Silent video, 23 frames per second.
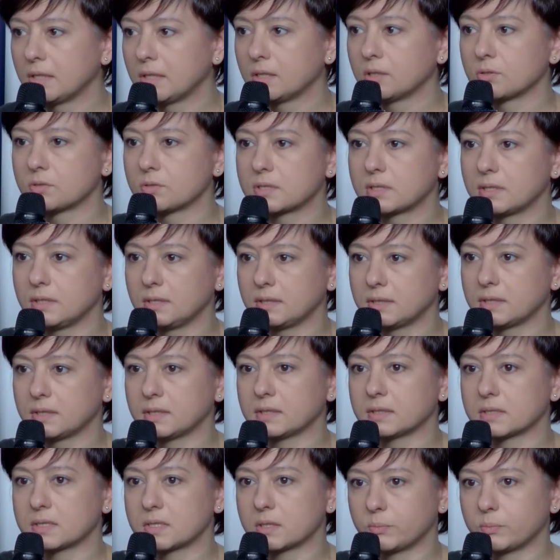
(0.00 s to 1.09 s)
the worse
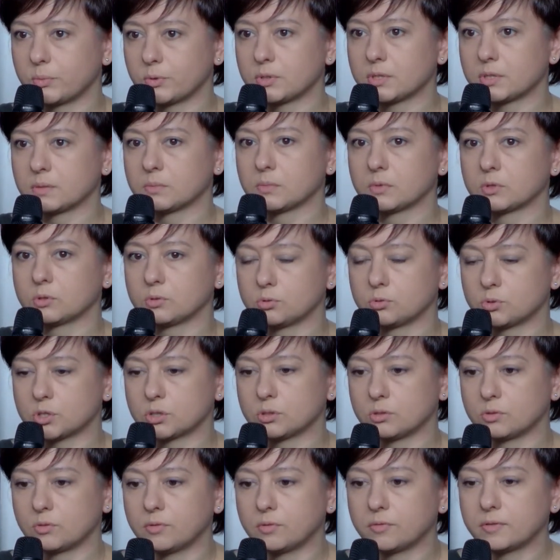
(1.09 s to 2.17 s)
is their
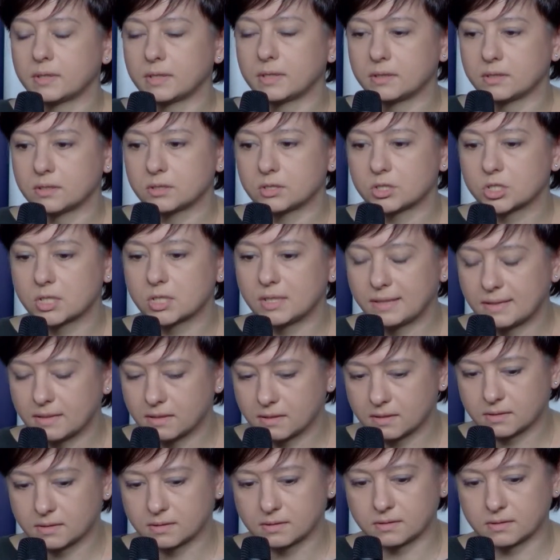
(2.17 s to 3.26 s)
condition,
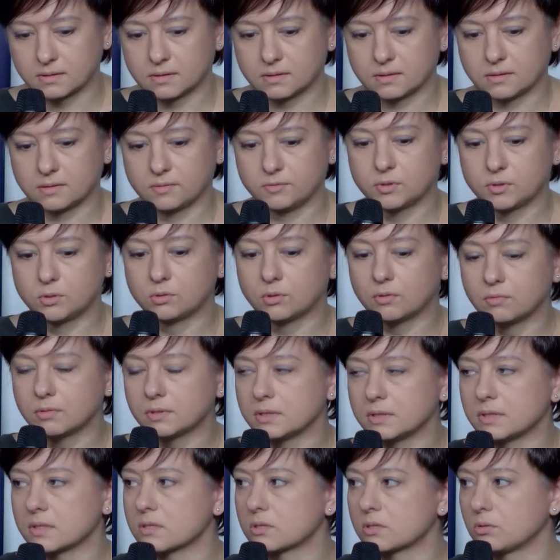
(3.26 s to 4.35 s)
both physical and
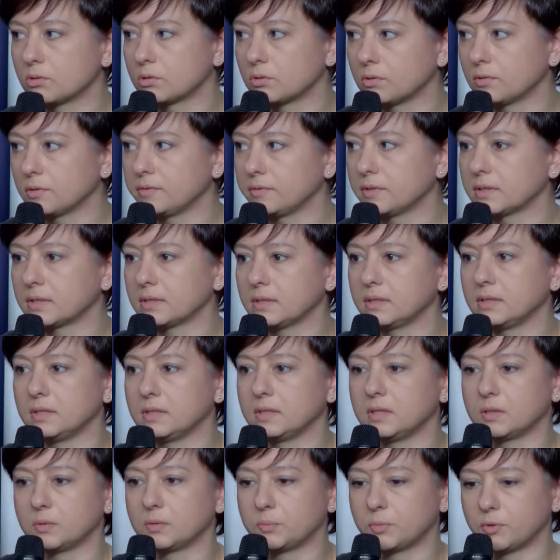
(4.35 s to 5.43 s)
mental,
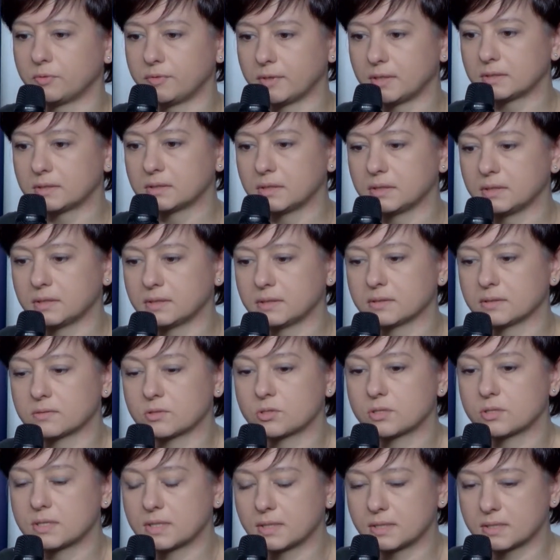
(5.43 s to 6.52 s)
because
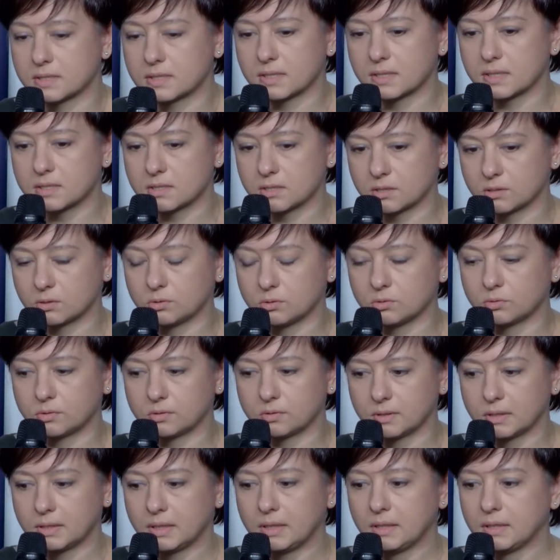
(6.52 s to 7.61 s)
it's a
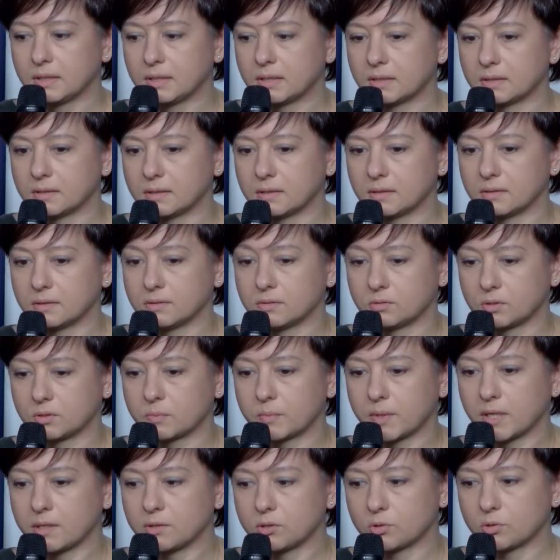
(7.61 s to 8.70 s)
long way
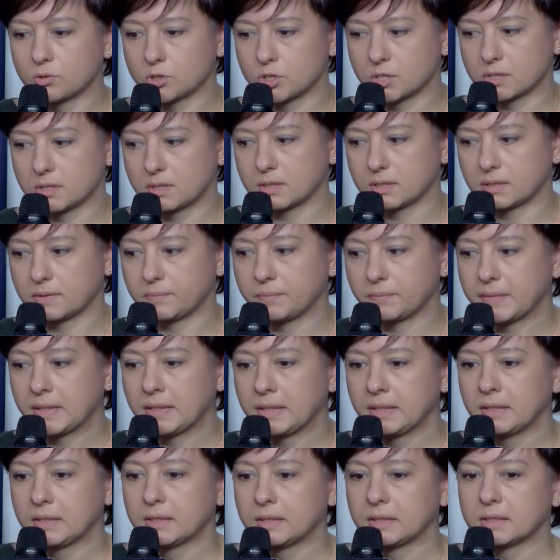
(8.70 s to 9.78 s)
of
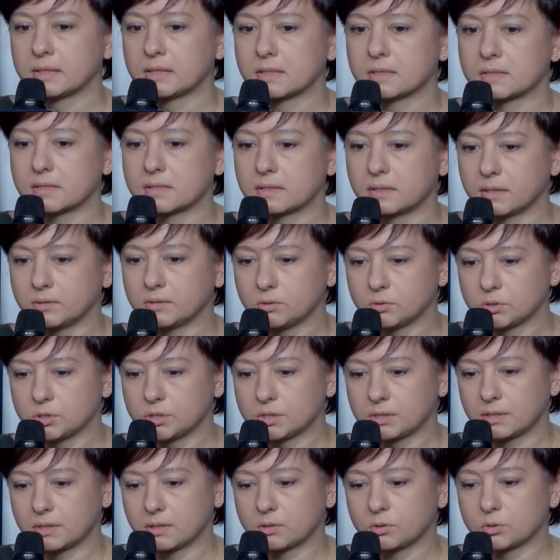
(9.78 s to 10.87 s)

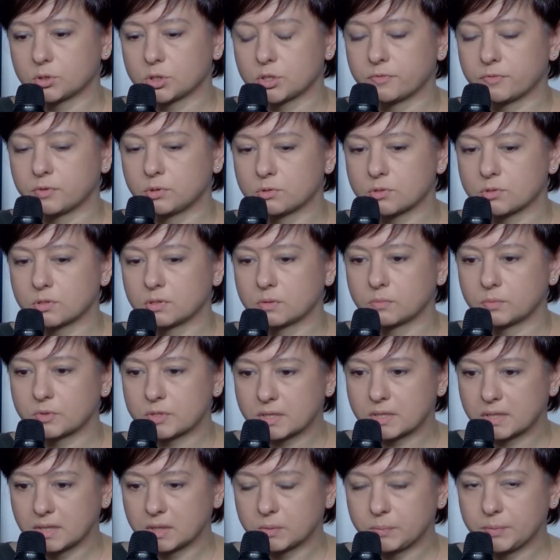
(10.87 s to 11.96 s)
resocialization
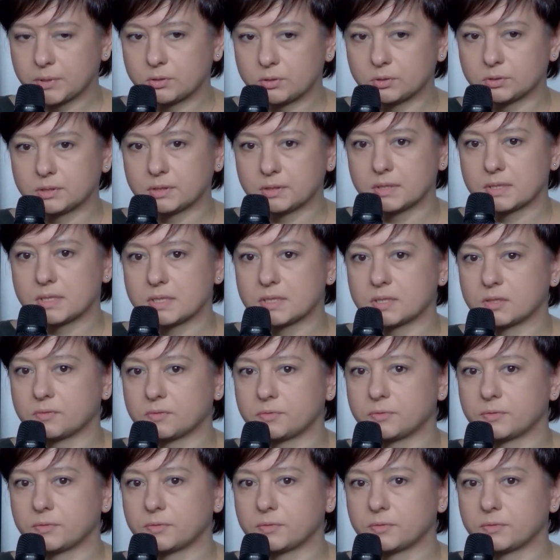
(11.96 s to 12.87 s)
and